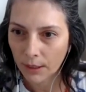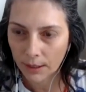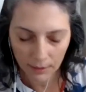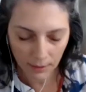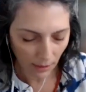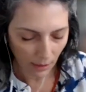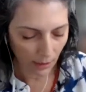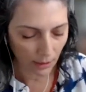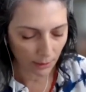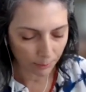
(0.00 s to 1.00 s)
these
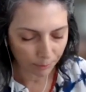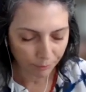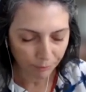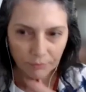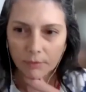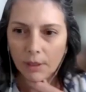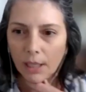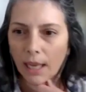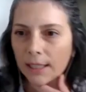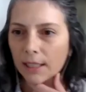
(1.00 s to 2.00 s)

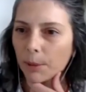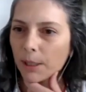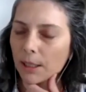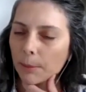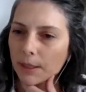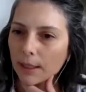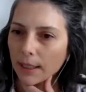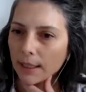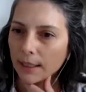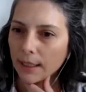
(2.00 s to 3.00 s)
specimens,
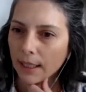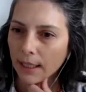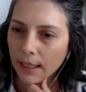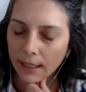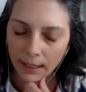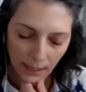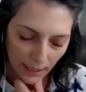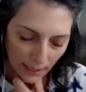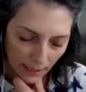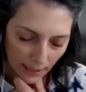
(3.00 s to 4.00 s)
and here,
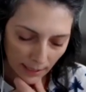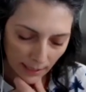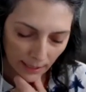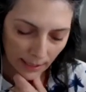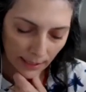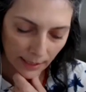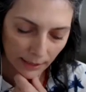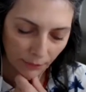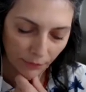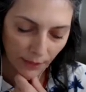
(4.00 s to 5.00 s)

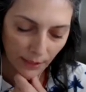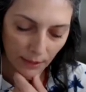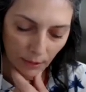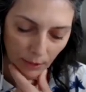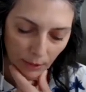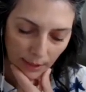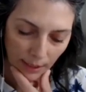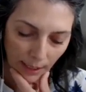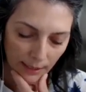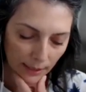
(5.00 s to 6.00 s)
the failure
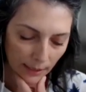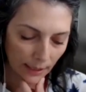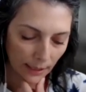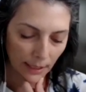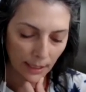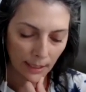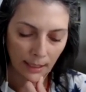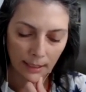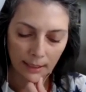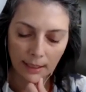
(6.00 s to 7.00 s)
starts in
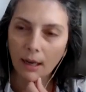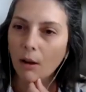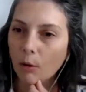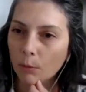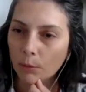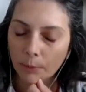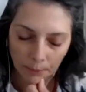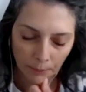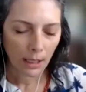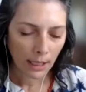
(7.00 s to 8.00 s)
a cone.
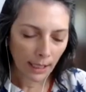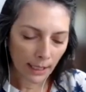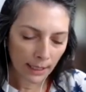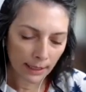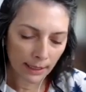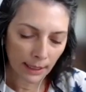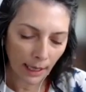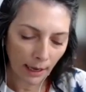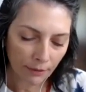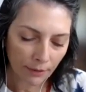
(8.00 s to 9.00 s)
And
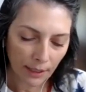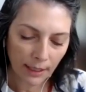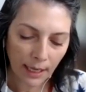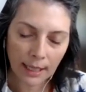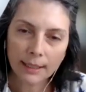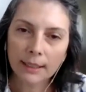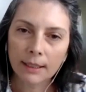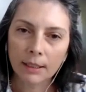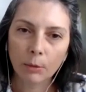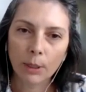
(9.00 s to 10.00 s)
after that,
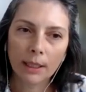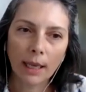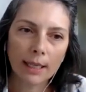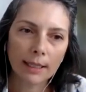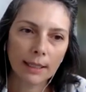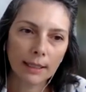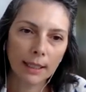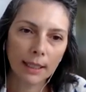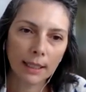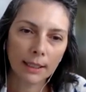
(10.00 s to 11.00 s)
we test
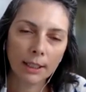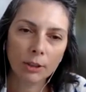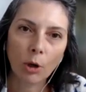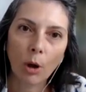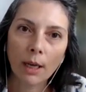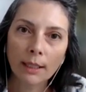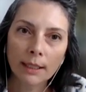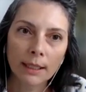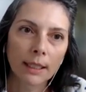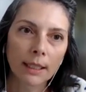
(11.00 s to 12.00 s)
the joint